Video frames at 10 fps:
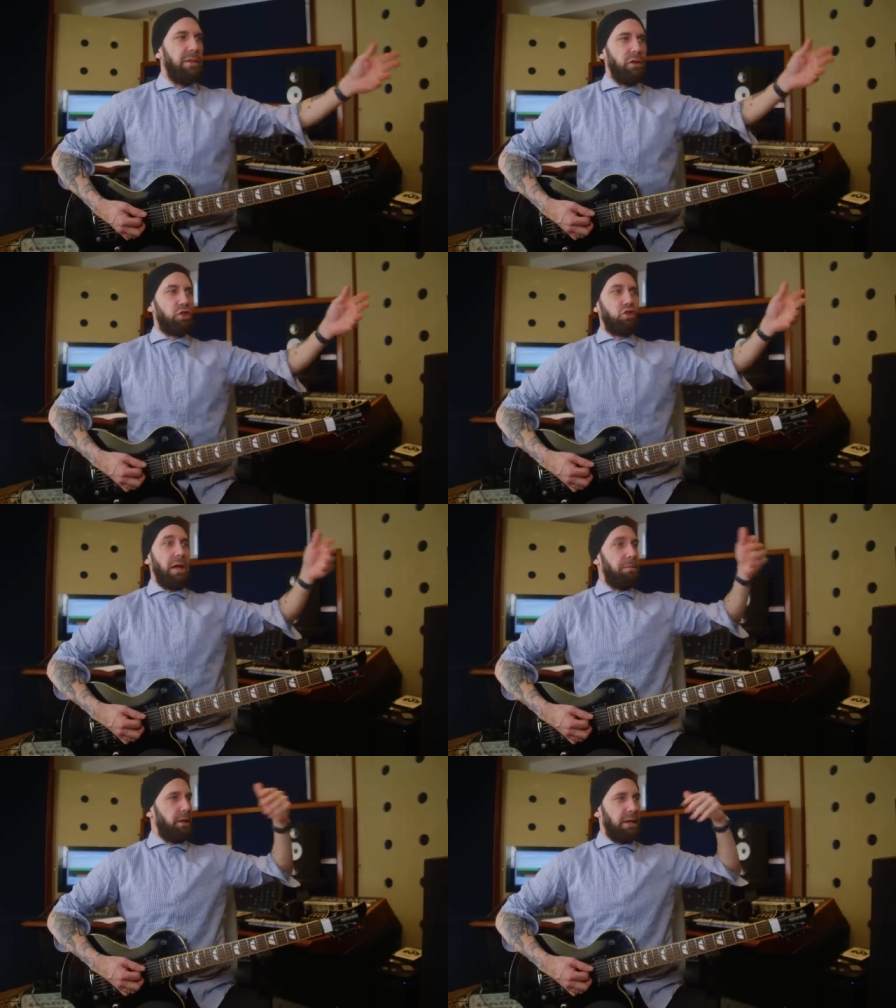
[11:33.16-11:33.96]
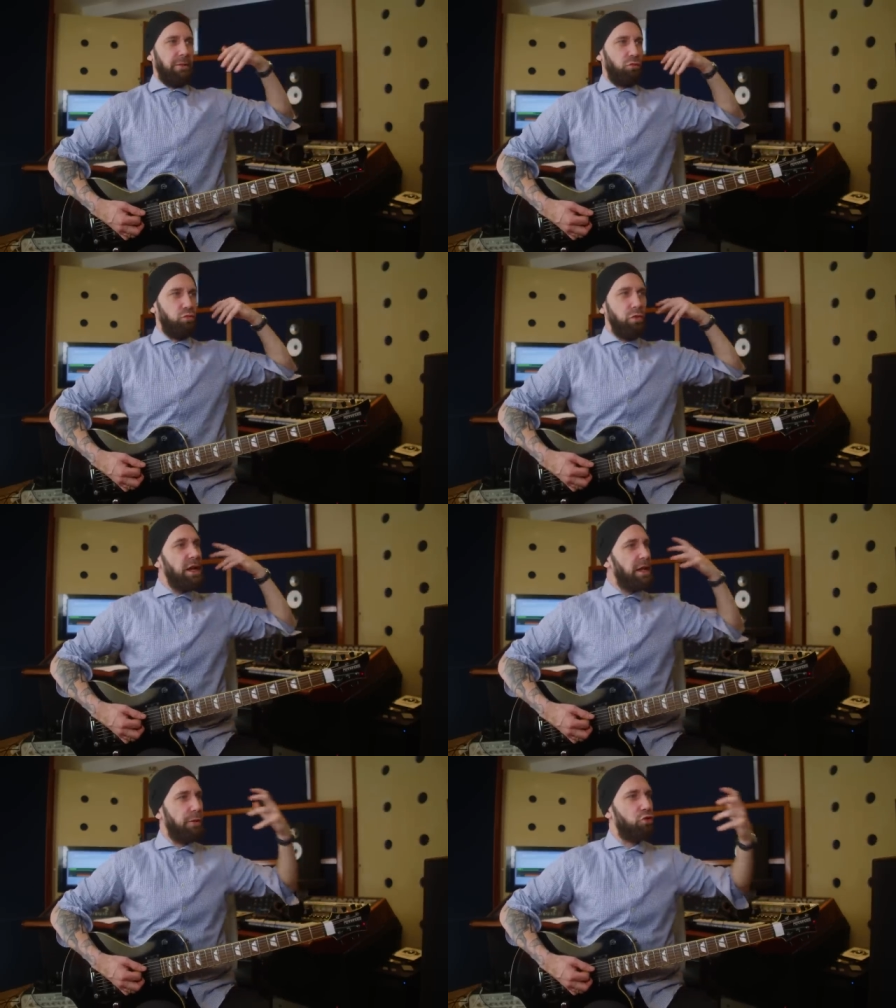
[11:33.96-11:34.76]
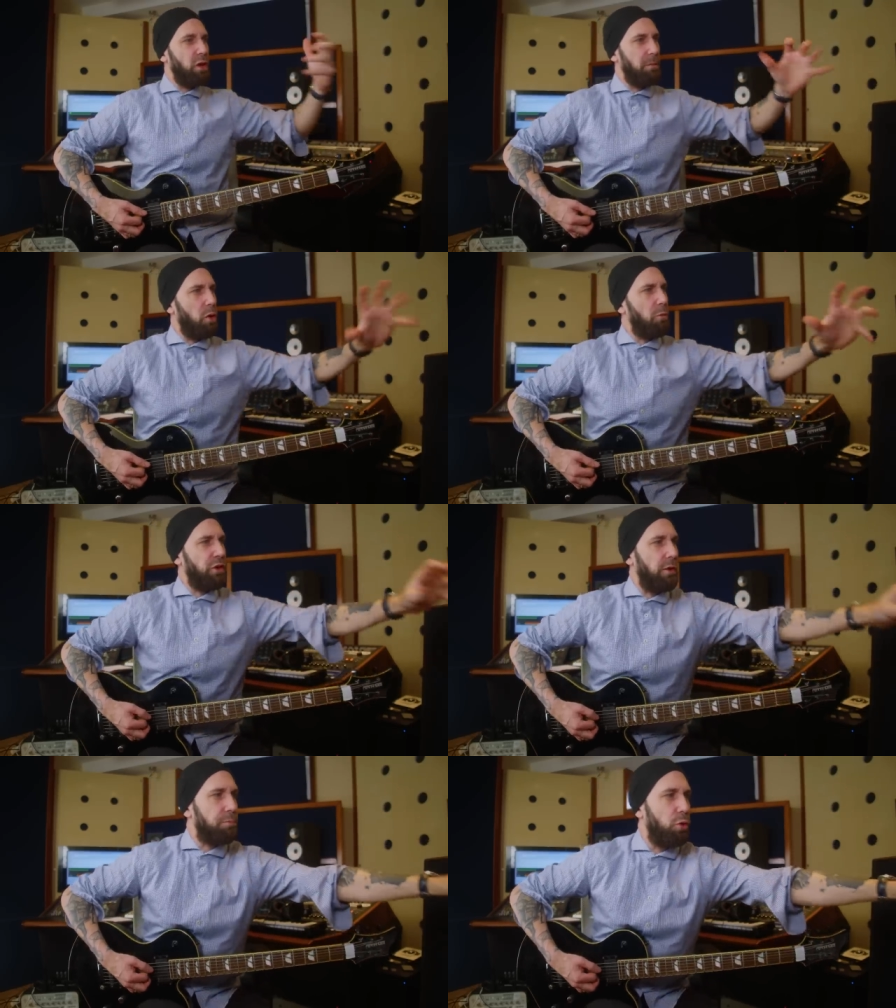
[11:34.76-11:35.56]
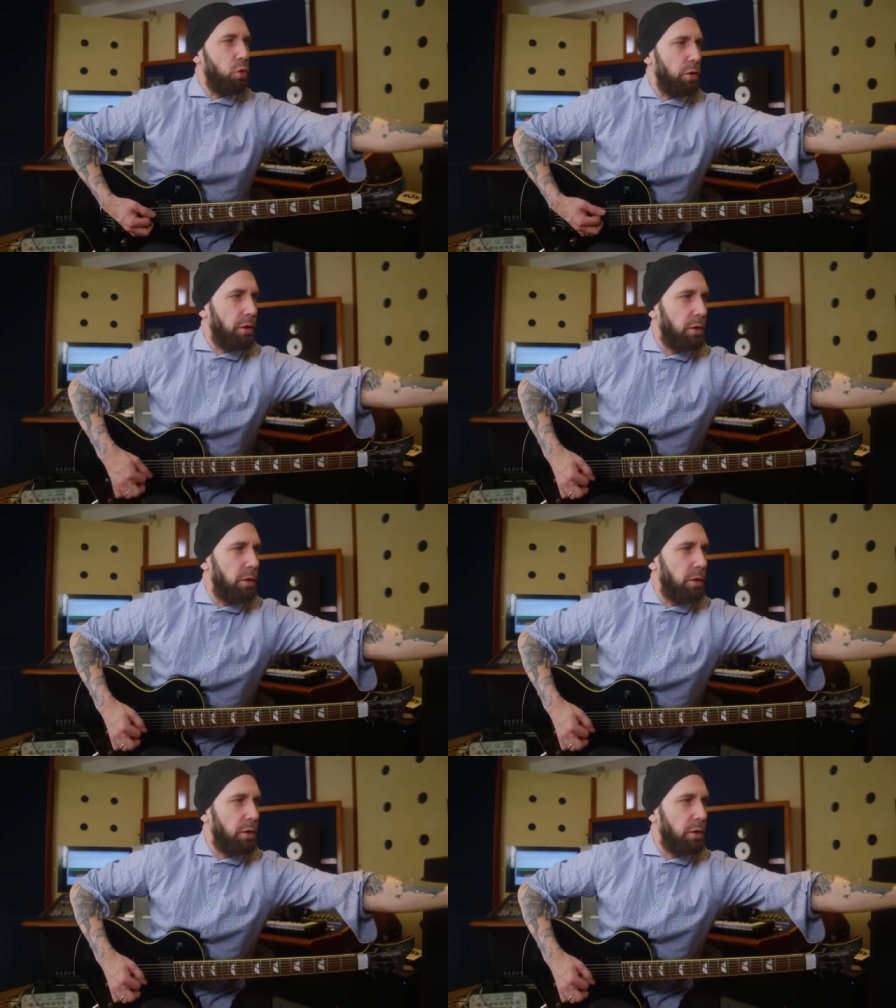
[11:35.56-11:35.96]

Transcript: the treble, it gets really extreme. It almost sounds broken.